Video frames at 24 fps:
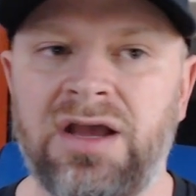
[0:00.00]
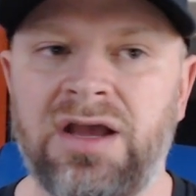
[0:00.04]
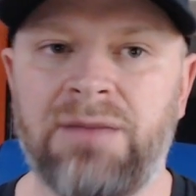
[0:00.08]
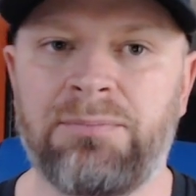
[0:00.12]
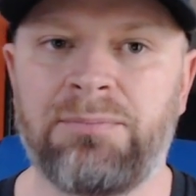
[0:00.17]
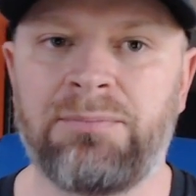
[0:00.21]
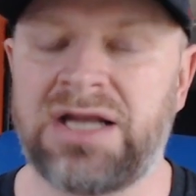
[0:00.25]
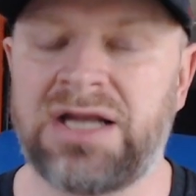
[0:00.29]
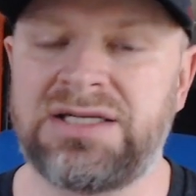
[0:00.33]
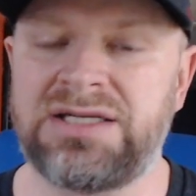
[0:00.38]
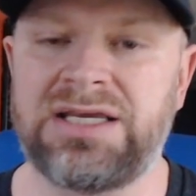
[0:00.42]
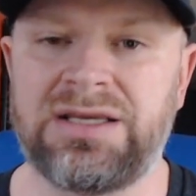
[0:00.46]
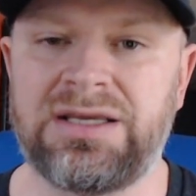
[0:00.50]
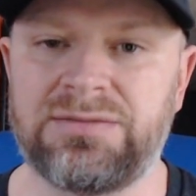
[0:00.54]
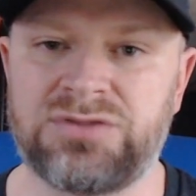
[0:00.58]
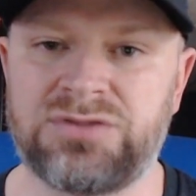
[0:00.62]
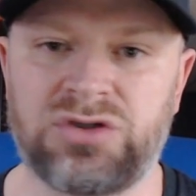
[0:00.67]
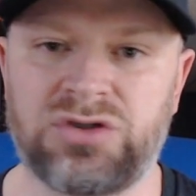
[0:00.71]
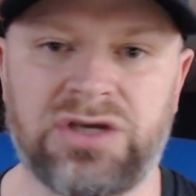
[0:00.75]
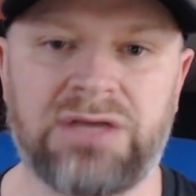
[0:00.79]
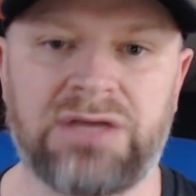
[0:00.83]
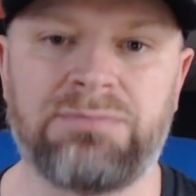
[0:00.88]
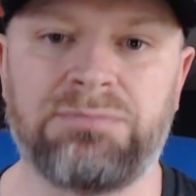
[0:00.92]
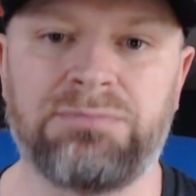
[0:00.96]
My DMs are
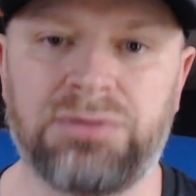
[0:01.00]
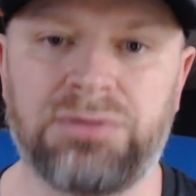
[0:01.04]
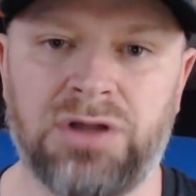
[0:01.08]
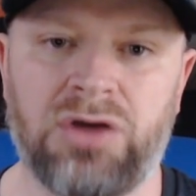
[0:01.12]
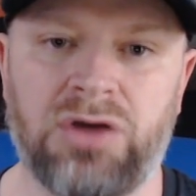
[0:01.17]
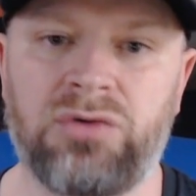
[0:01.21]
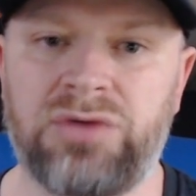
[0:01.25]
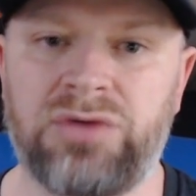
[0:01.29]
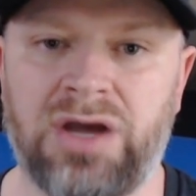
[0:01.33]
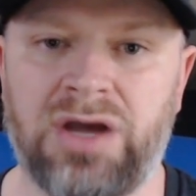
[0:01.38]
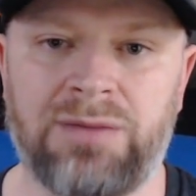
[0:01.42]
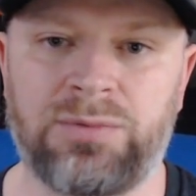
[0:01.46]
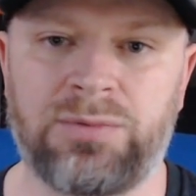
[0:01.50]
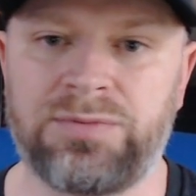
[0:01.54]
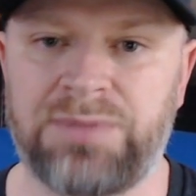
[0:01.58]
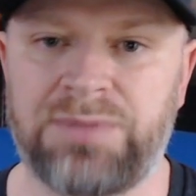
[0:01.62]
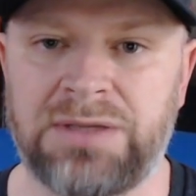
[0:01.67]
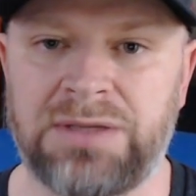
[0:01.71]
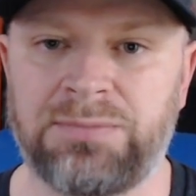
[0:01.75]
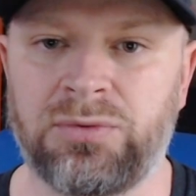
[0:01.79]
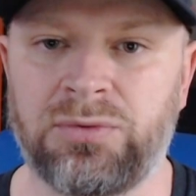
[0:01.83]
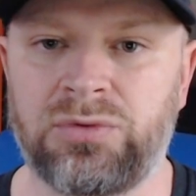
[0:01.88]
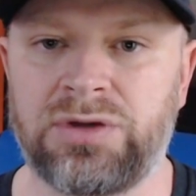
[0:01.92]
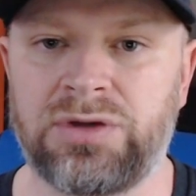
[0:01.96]
getting blown up with
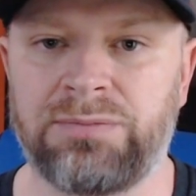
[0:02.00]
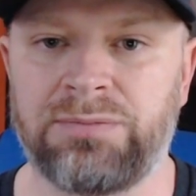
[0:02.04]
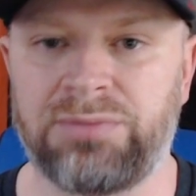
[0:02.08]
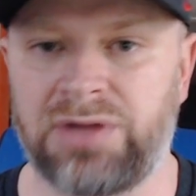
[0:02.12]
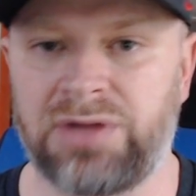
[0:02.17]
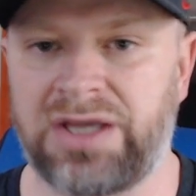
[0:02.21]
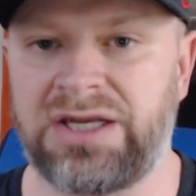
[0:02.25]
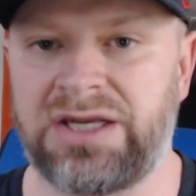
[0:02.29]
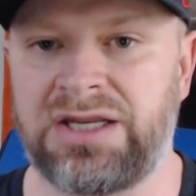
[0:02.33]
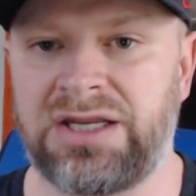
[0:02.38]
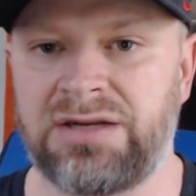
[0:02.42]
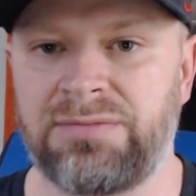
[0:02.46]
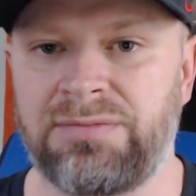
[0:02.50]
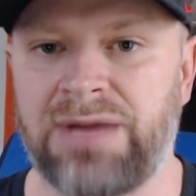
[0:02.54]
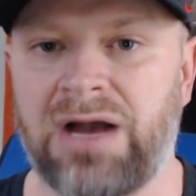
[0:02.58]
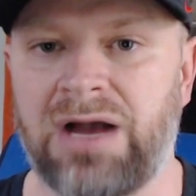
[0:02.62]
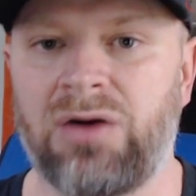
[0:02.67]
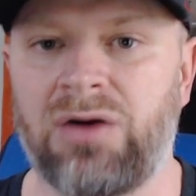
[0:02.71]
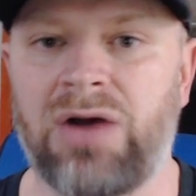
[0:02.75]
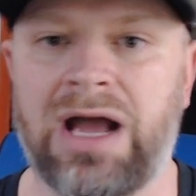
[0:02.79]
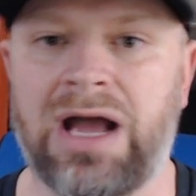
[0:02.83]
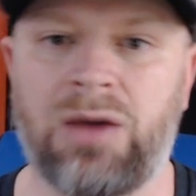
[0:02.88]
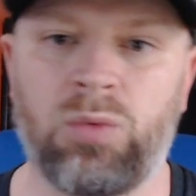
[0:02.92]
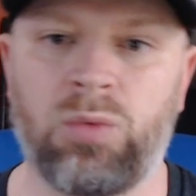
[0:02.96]
people complaining
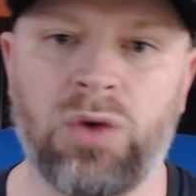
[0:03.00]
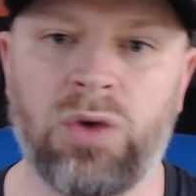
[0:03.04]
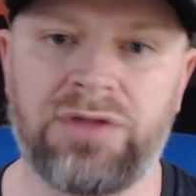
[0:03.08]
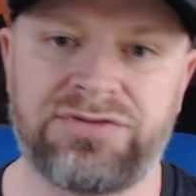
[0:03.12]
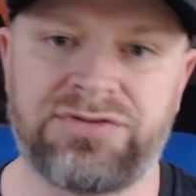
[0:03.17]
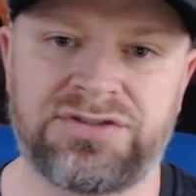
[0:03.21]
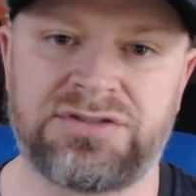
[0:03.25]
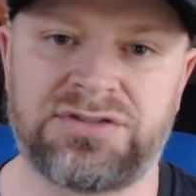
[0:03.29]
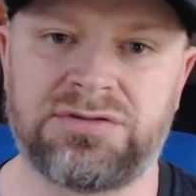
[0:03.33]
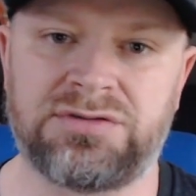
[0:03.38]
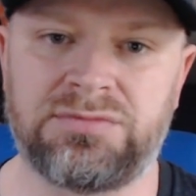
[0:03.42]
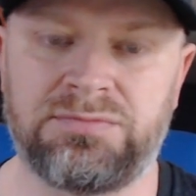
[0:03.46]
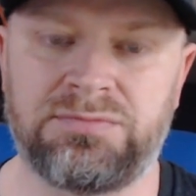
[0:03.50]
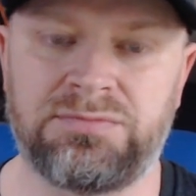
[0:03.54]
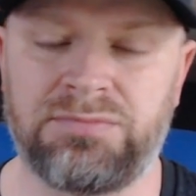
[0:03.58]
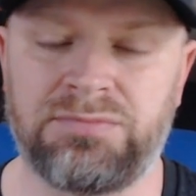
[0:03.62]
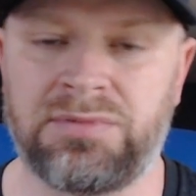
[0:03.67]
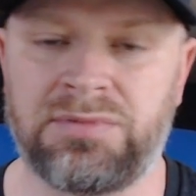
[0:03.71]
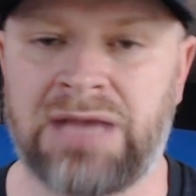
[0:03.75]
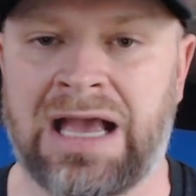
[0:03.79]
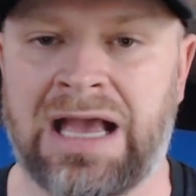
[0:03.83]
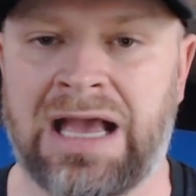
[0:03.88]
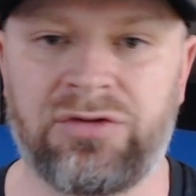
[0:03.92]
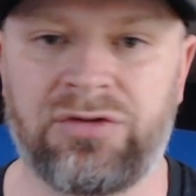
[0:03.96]
about
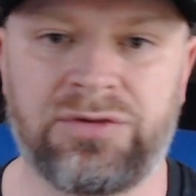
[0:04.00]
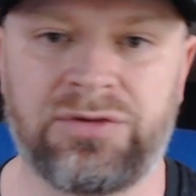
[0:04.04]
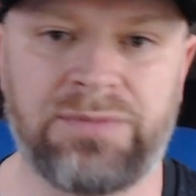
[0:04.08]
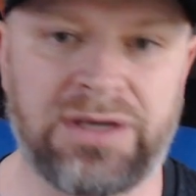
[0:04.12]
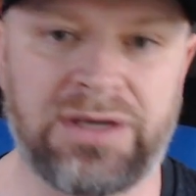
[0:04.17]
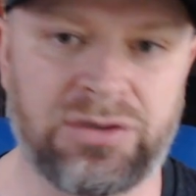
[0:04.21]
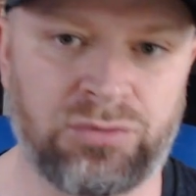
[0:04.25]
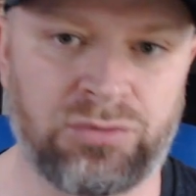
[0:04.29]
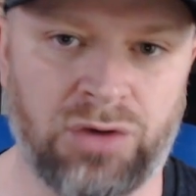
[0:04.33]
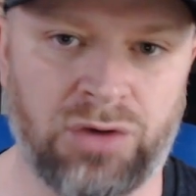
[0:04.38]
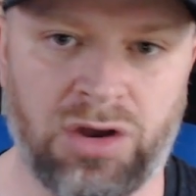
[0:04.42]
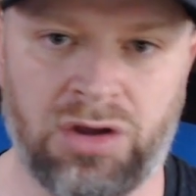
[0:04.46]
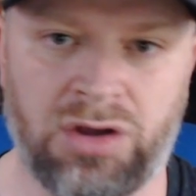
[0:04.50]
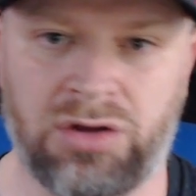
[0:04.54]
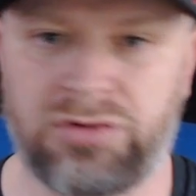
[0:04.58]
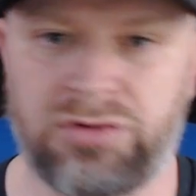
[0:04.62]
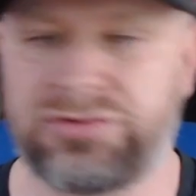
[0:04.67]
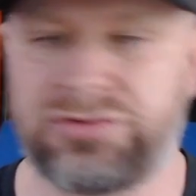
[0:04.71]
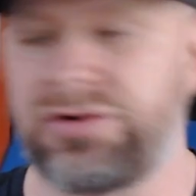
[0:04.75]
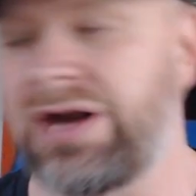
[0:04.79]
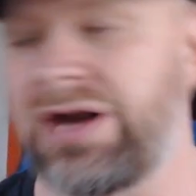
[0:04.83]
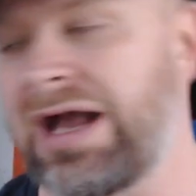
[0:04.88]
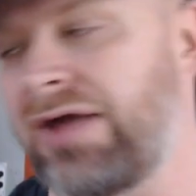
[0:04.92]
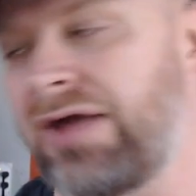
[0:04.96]
how they're being
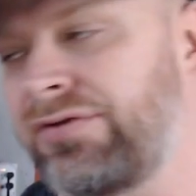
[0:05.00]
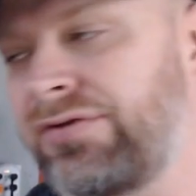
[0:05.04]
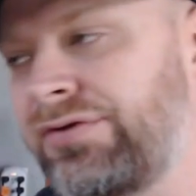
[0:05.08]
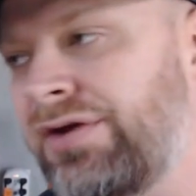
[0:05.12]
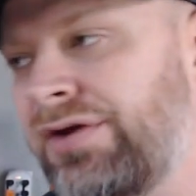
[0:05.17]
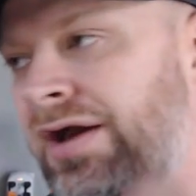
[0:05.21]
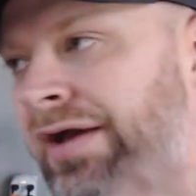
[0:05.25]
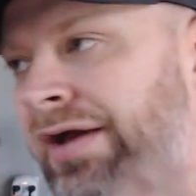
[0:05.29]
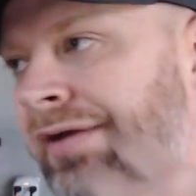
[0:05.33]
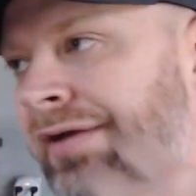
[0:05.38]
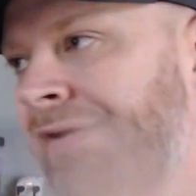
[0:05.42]
wronged, or how they're not,